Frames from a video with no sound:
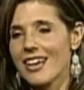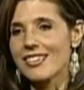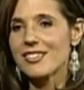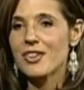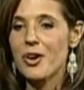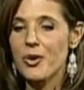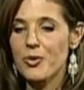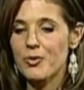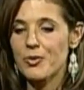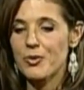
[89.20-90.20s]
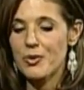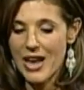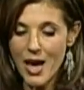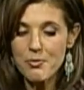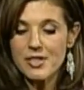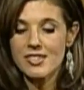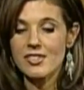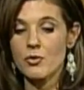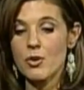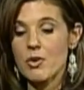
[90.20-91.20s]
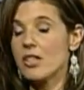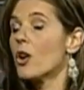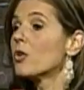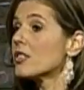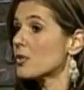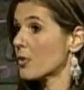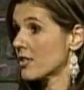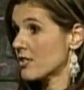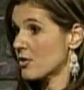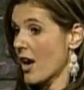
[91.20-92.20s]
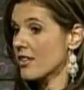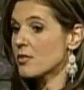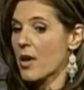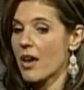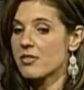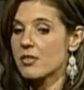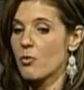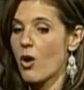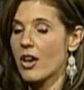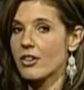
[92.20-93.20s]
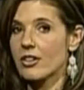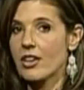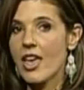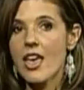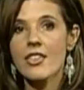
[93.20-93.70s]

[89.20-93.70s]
Yeah. So what happens is that when we notice we're in stress and we have some water,